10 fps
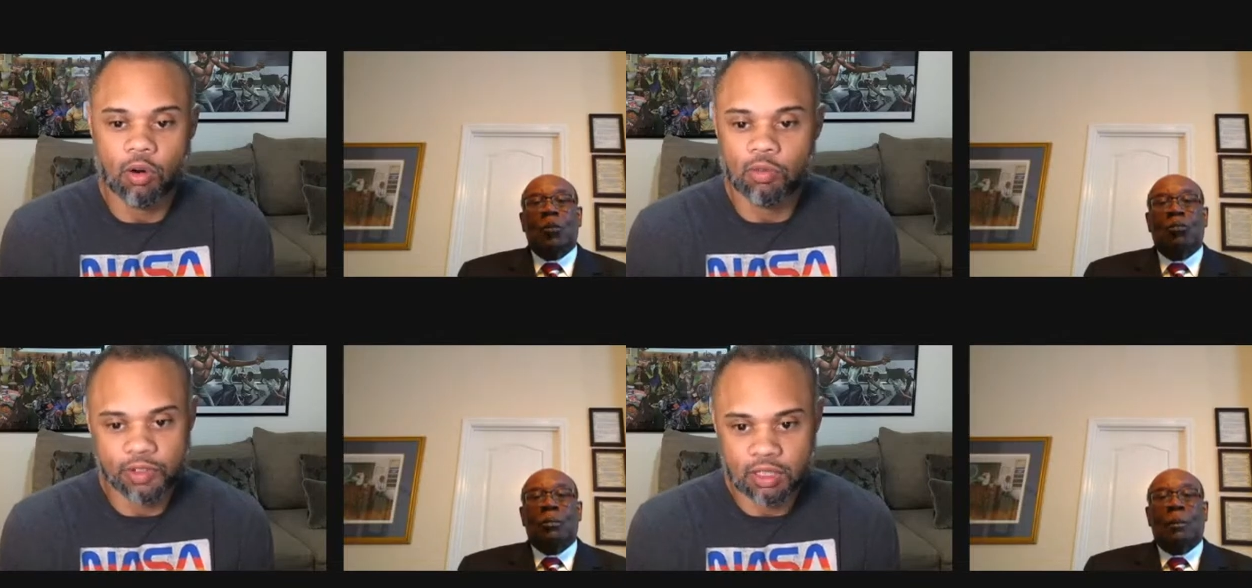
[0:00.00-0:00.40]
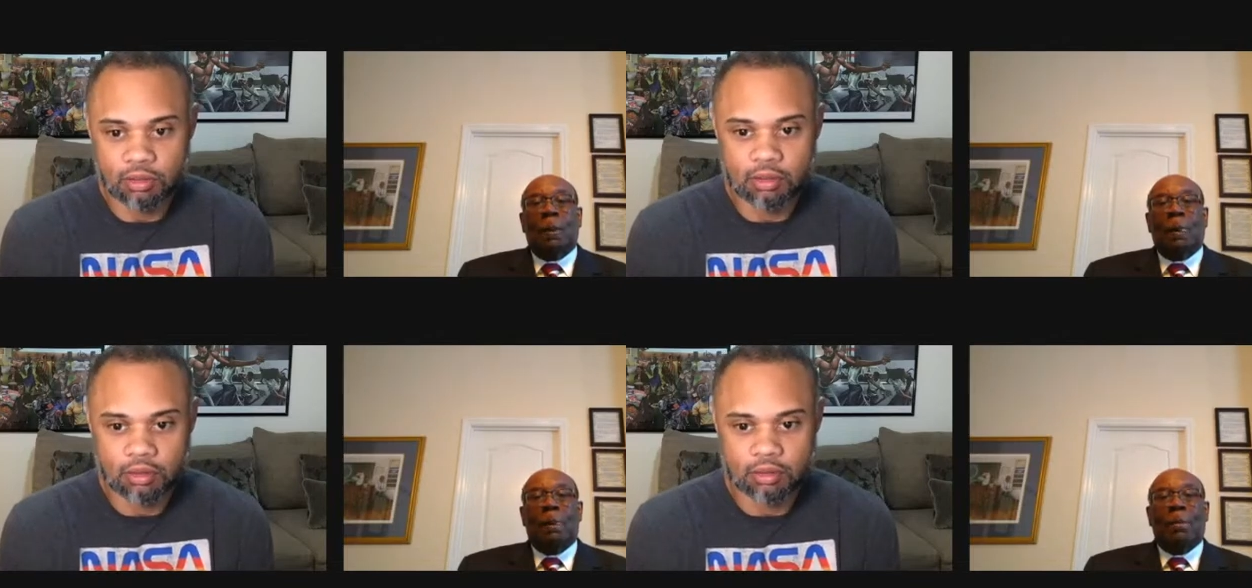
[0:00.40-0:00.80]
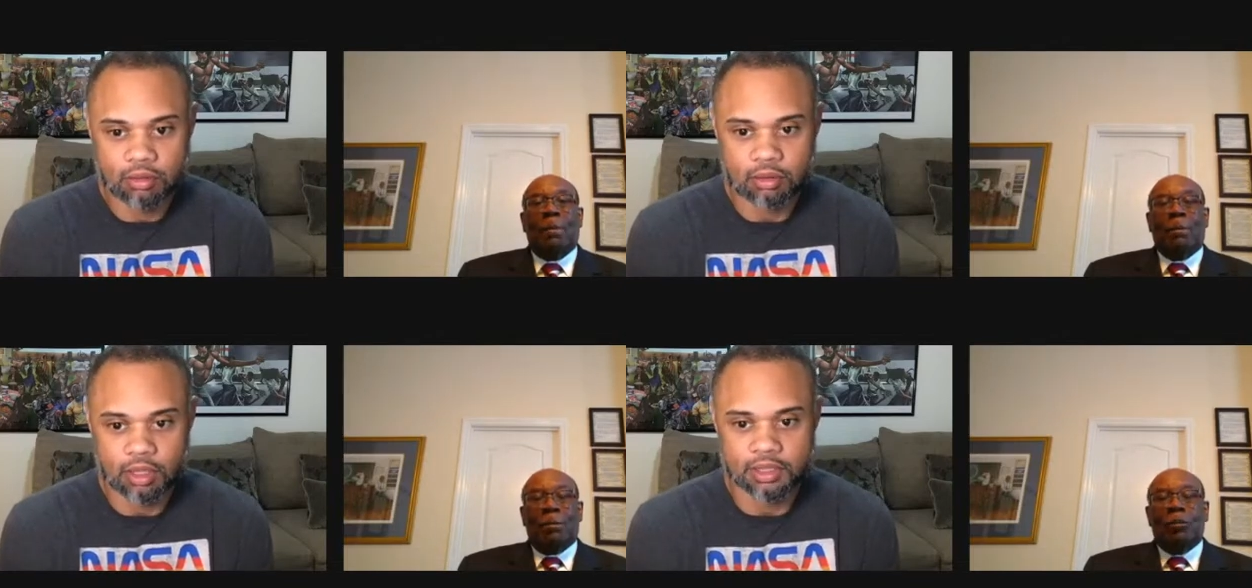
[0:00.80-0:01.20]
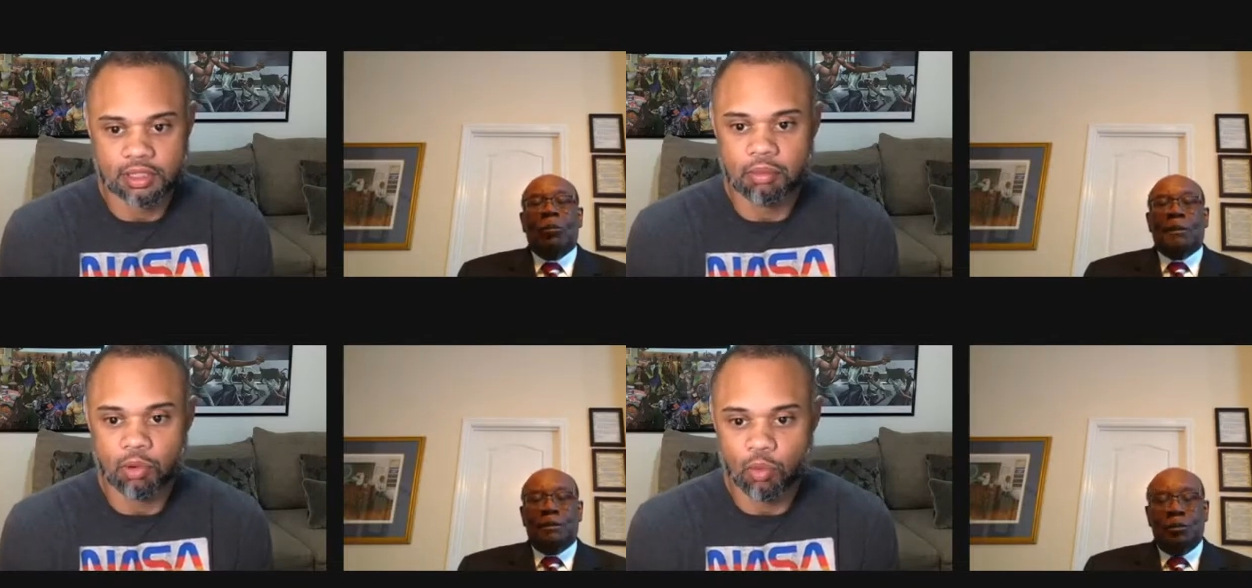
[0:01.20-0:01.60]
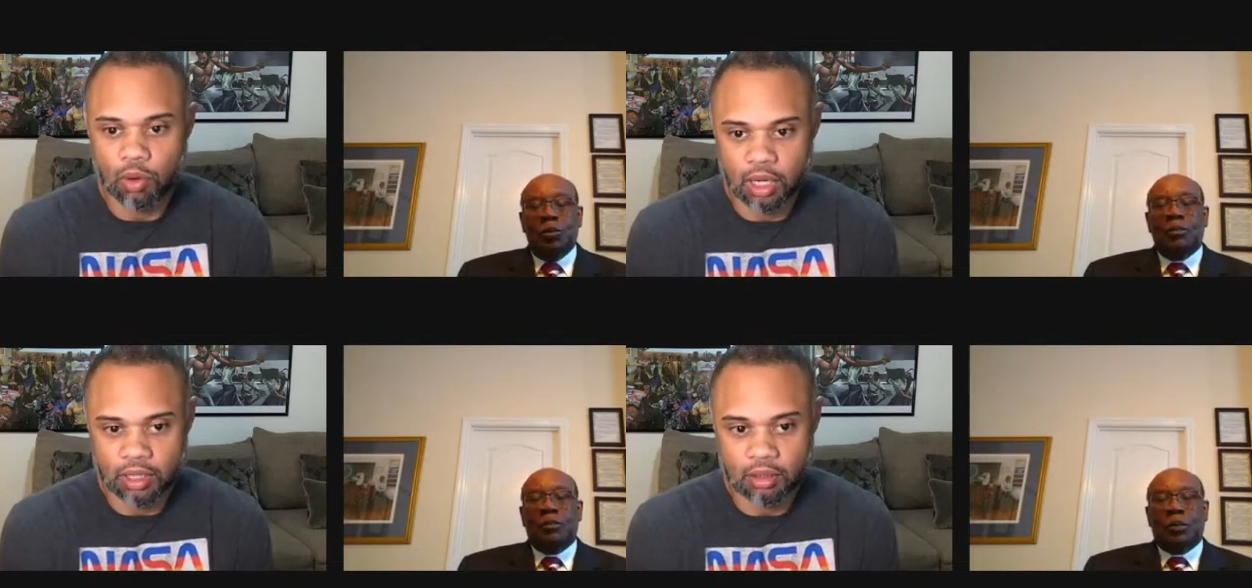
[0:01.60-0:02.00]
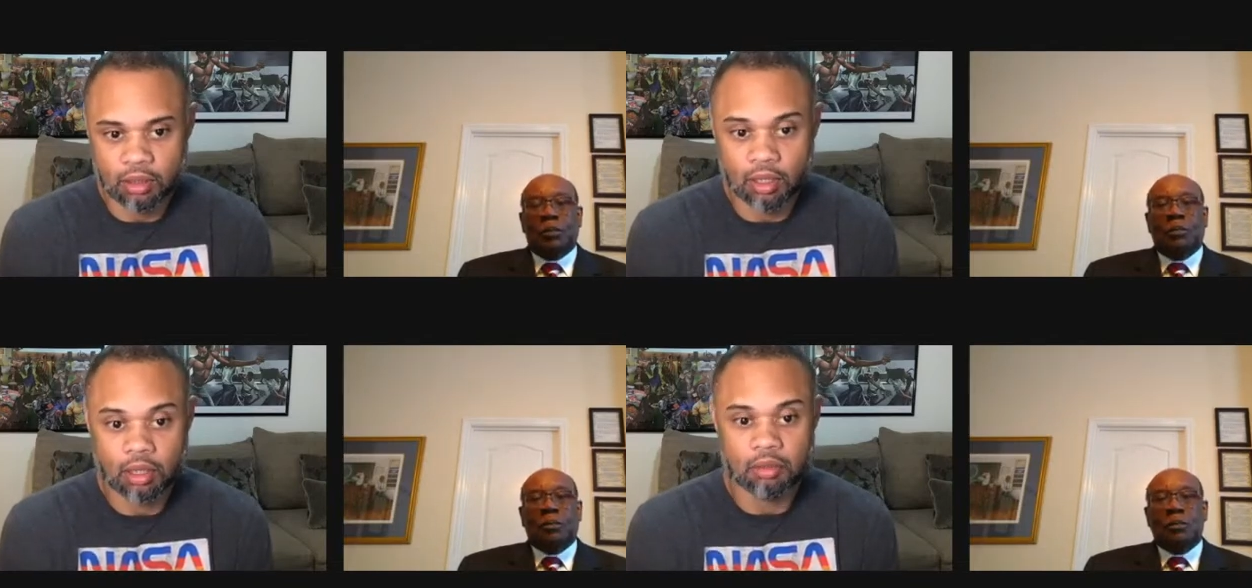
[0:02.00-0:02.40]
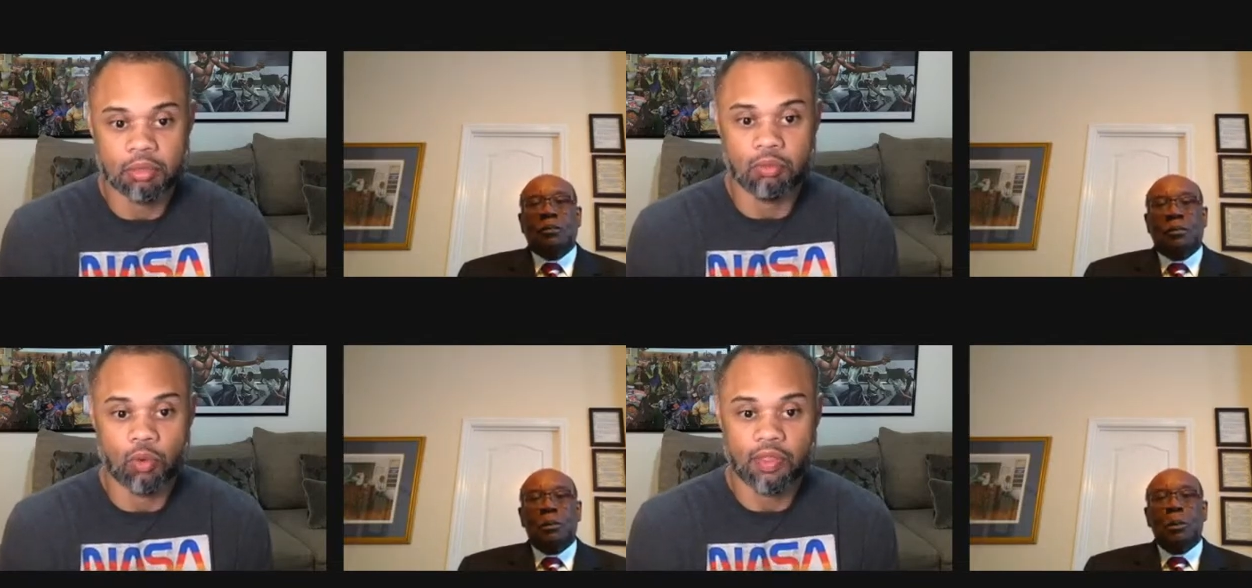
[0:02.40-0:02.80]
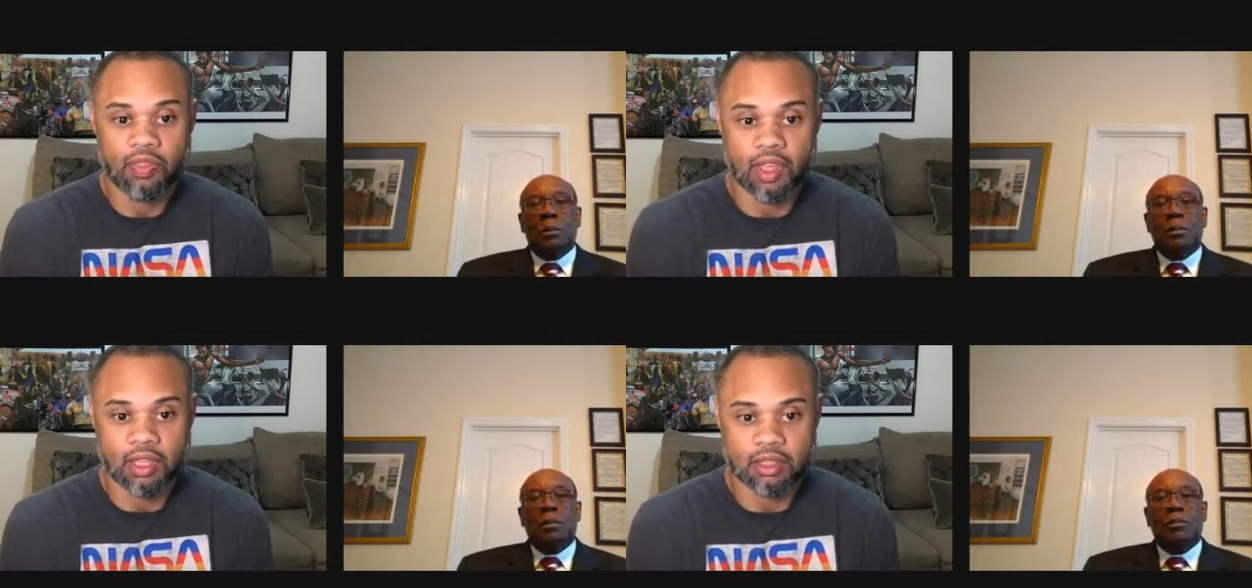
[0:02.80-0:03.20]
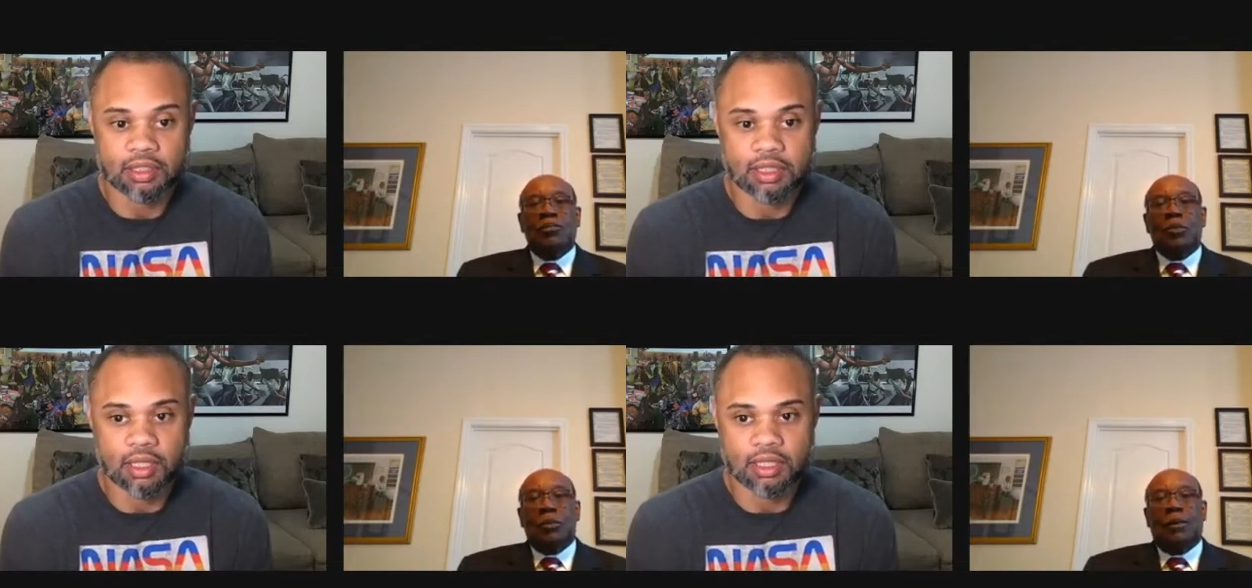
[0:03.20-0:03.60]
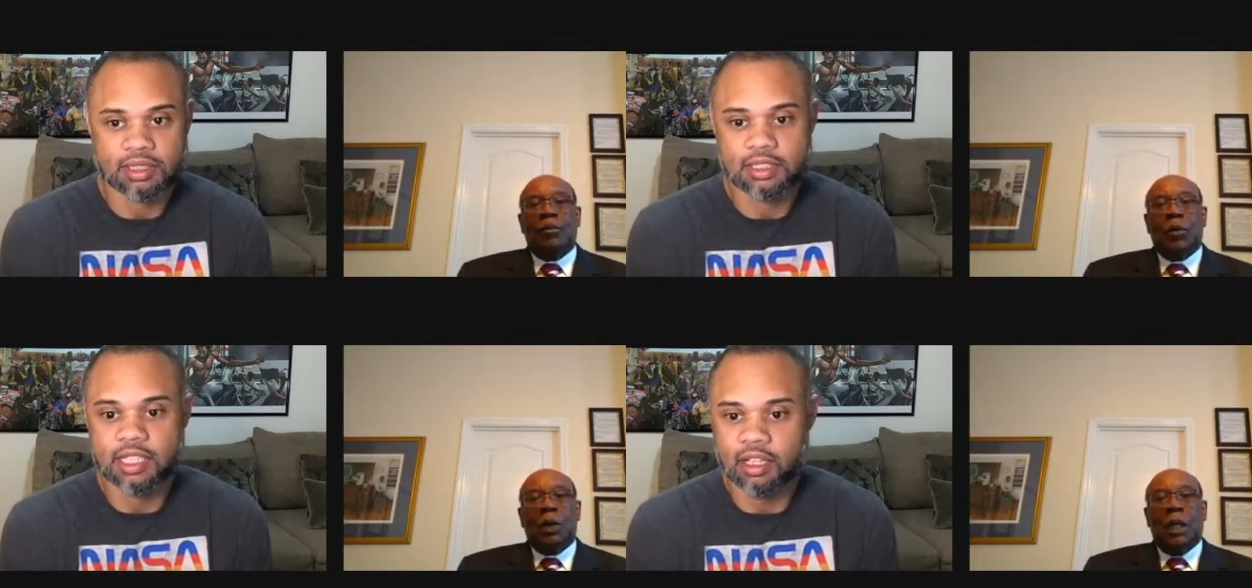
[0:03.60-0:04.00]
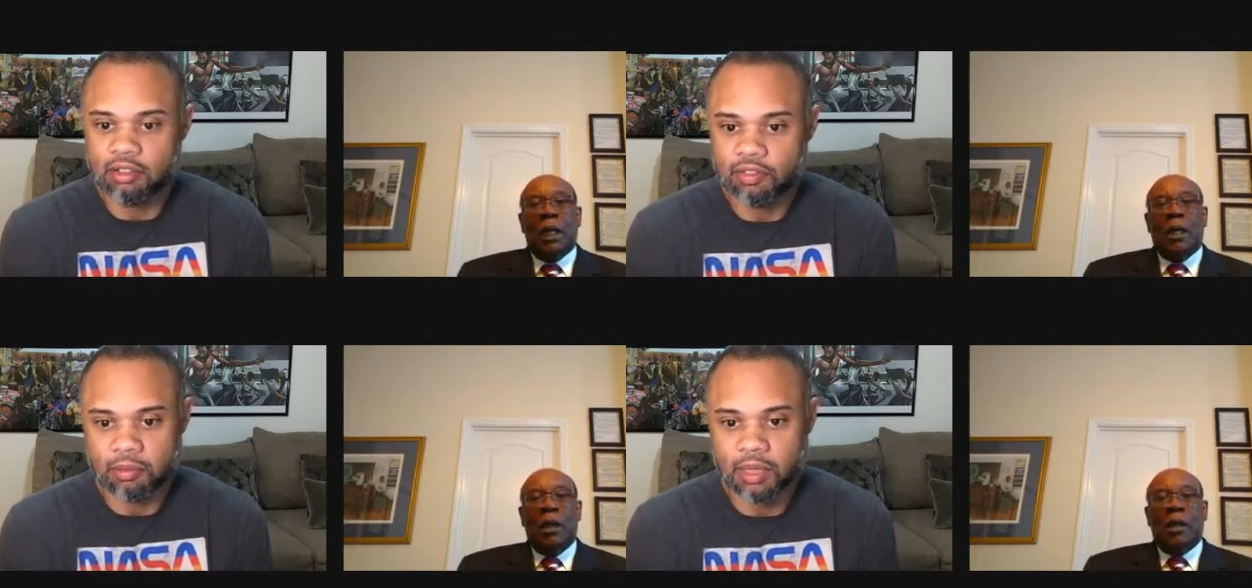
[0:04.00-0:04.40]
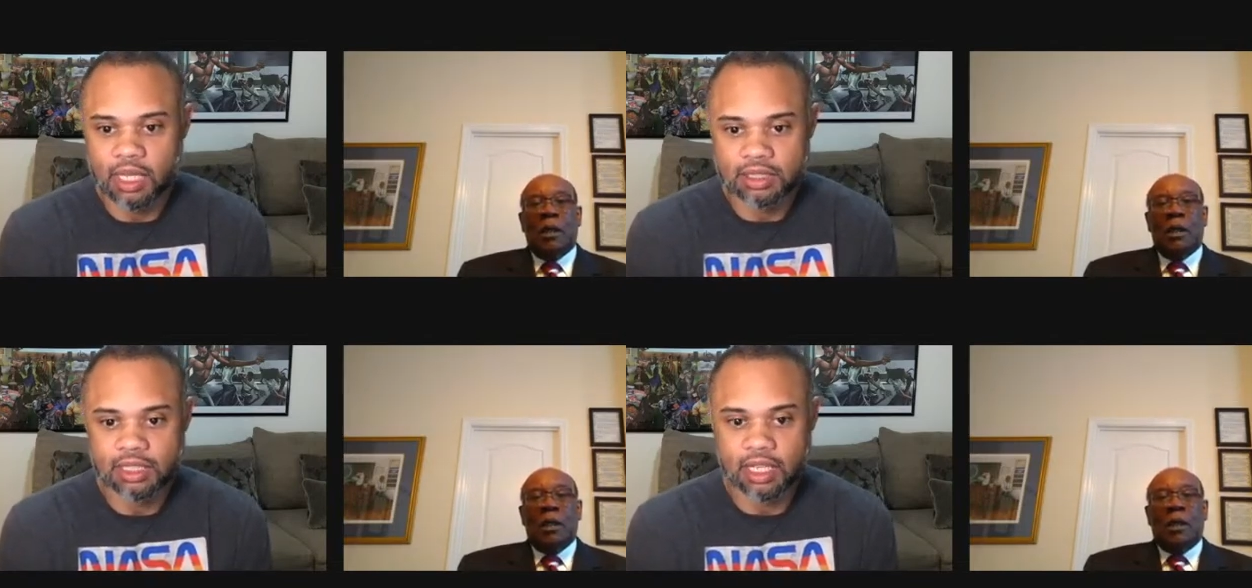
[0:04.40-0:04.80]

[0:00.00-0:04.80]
Speaker 1: COVID was number one, but what things extend from that